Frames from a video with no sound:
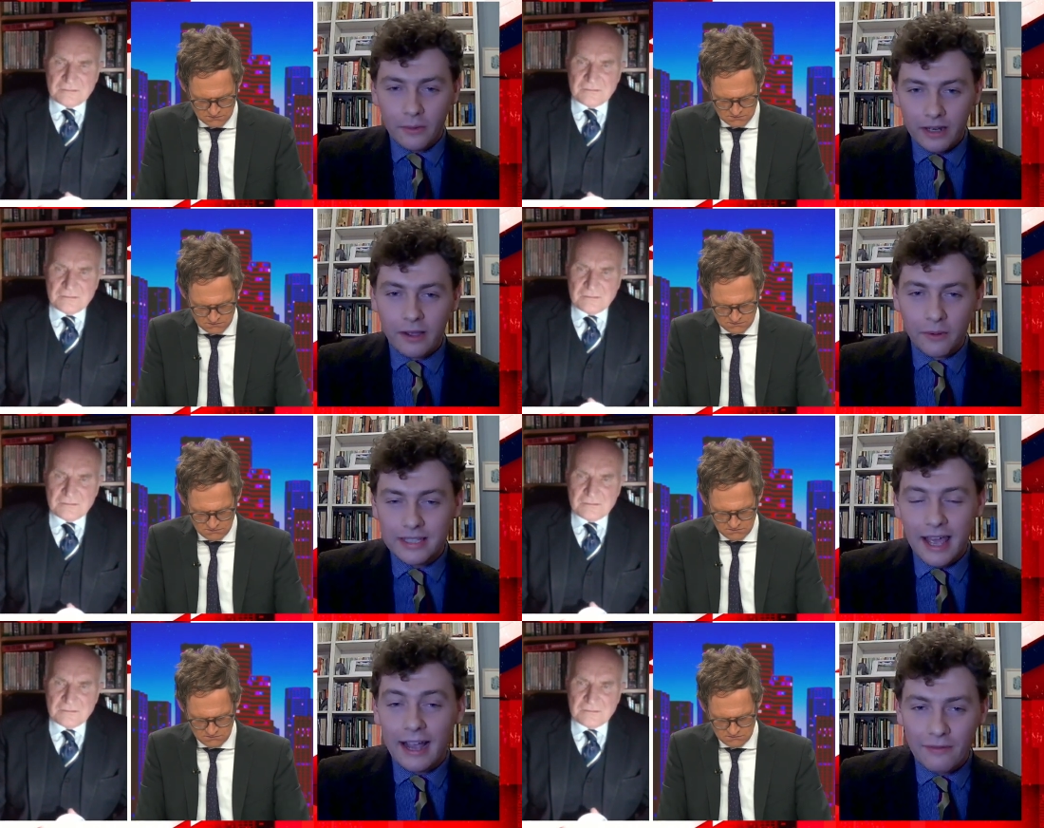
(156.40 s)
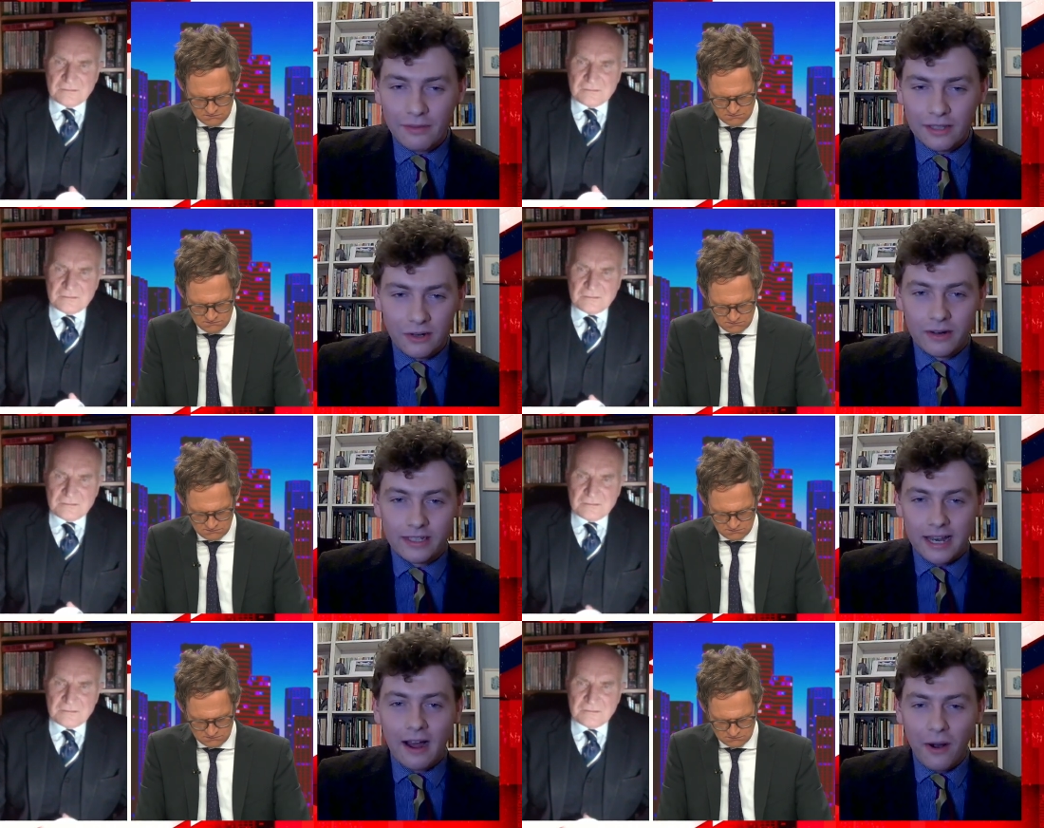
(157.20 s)
Speaker 1: why we're saying F the
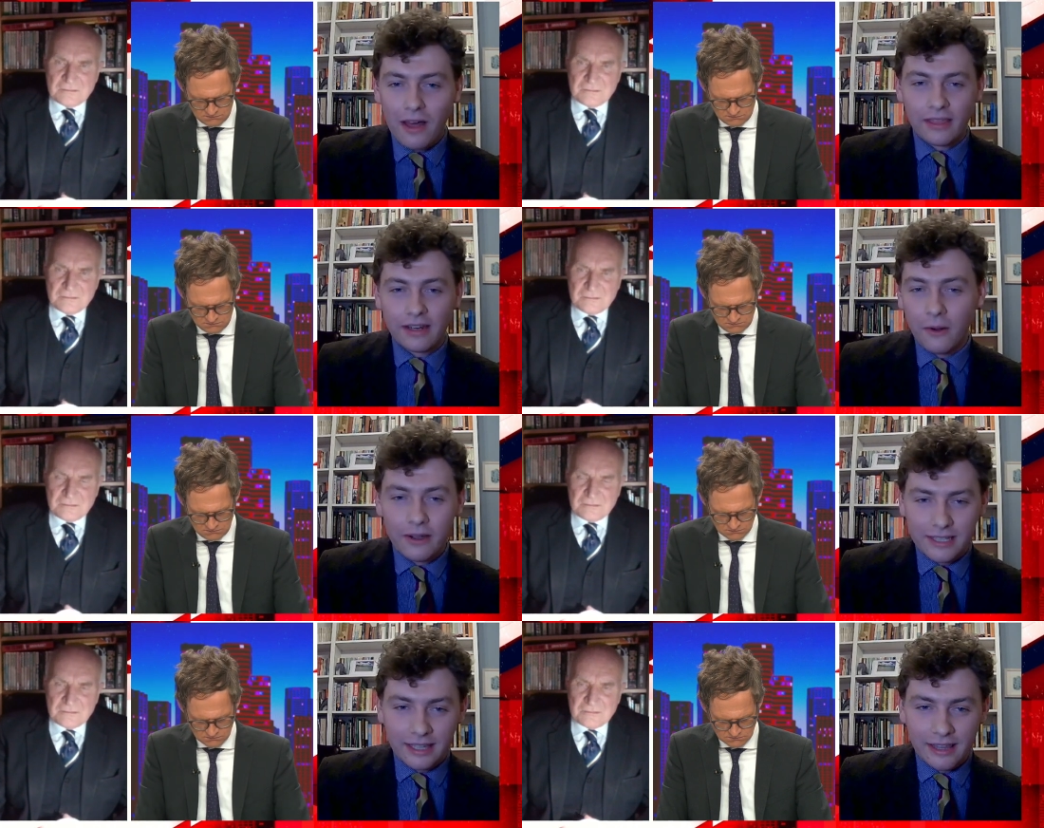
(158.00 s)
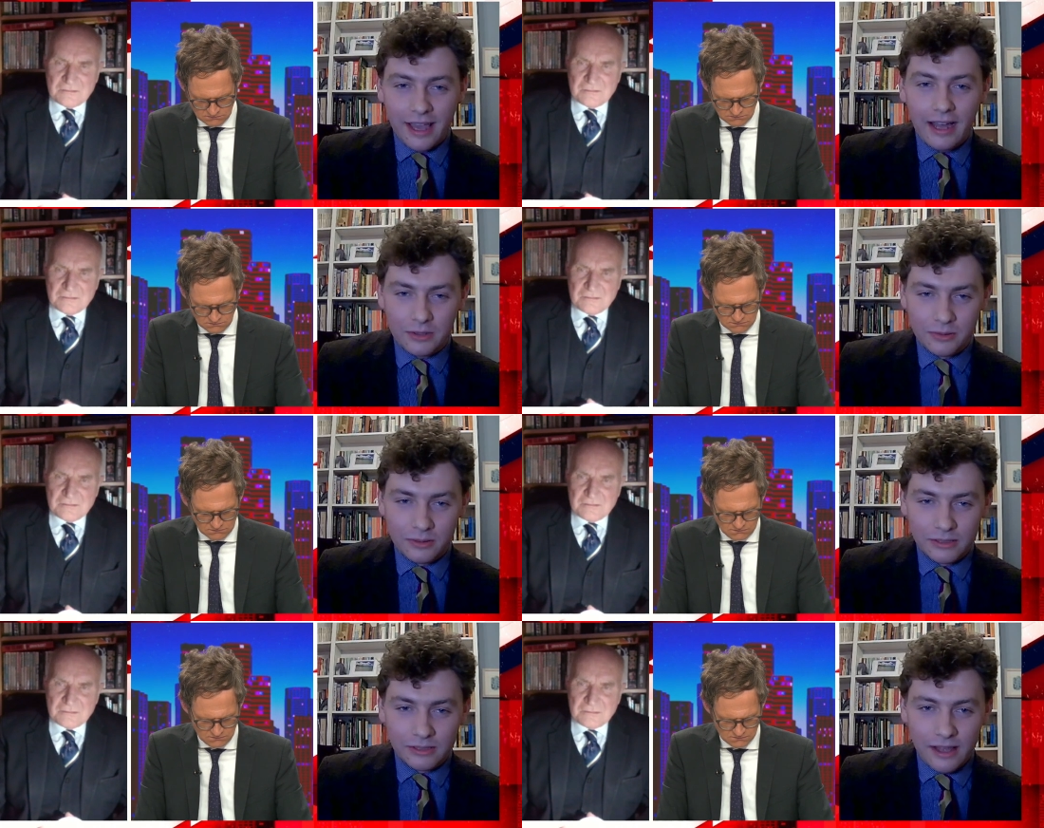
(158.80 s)
Tories now rather than quoting the
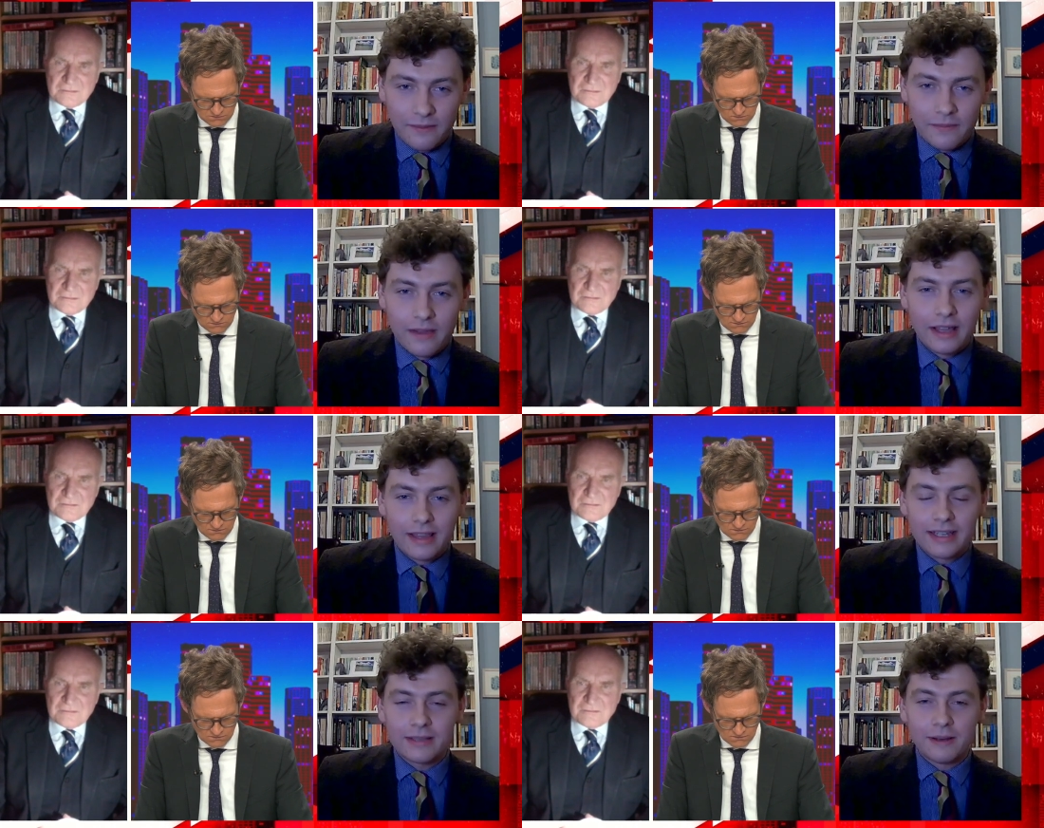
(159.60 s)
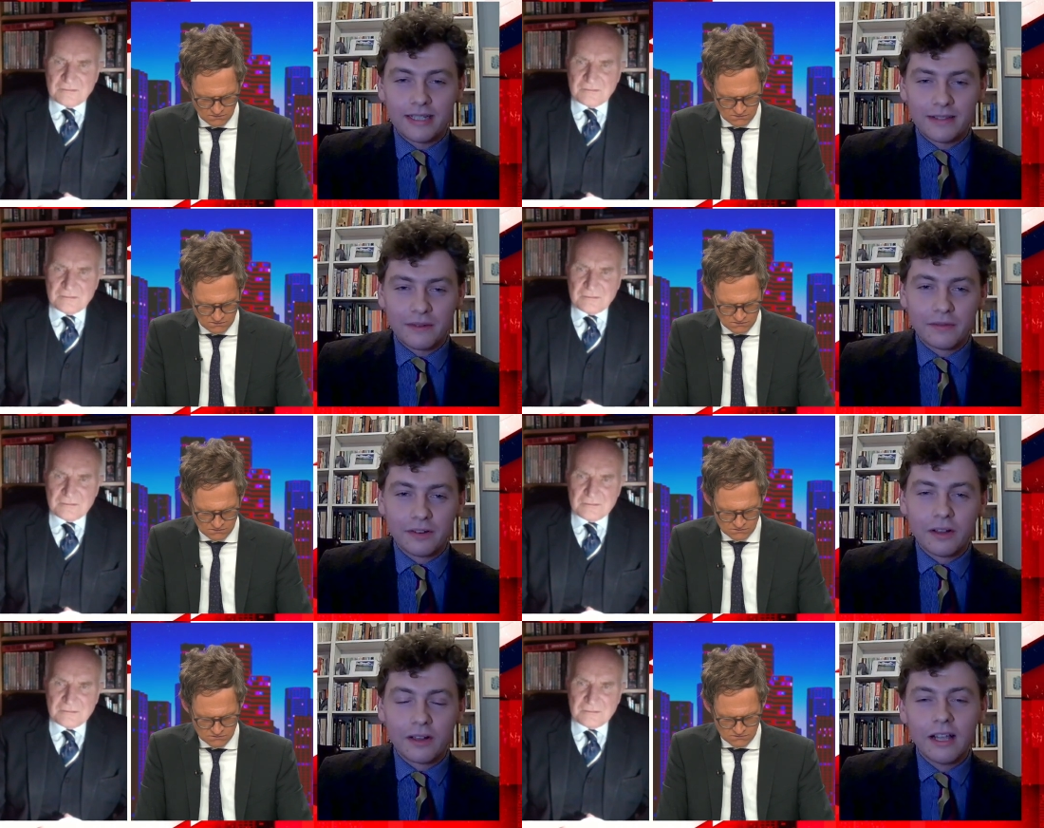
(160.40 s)
actual the expletive
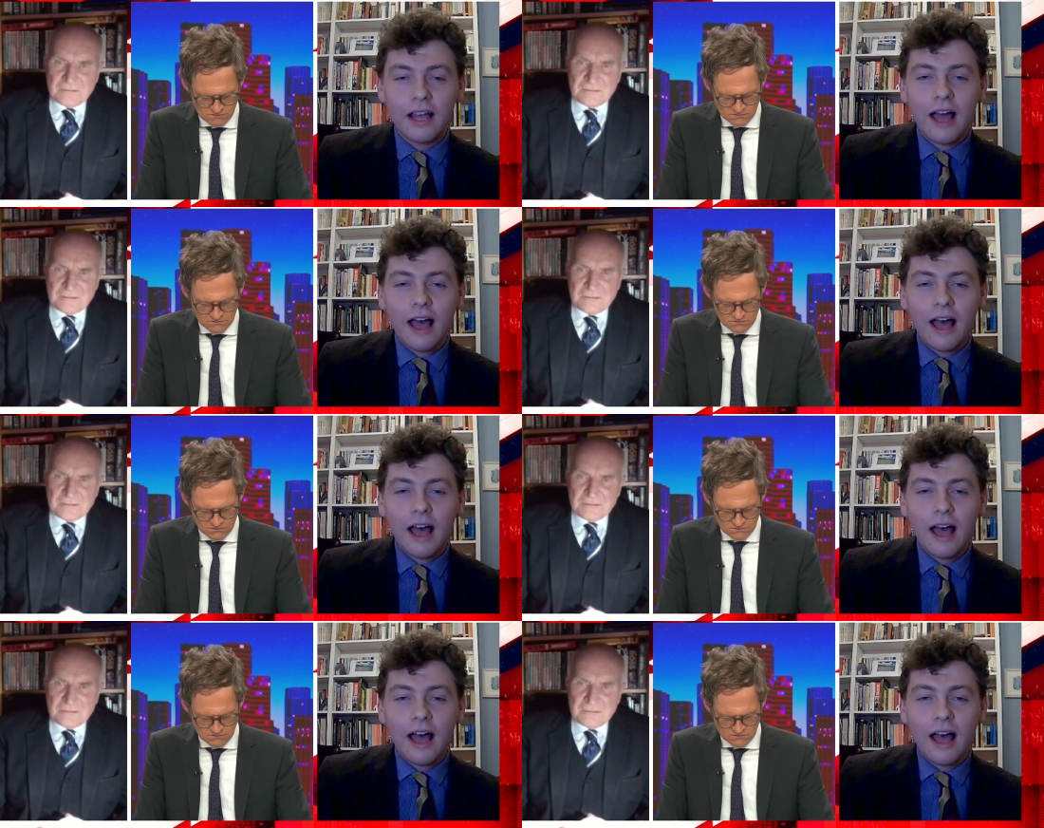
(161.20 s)
in full.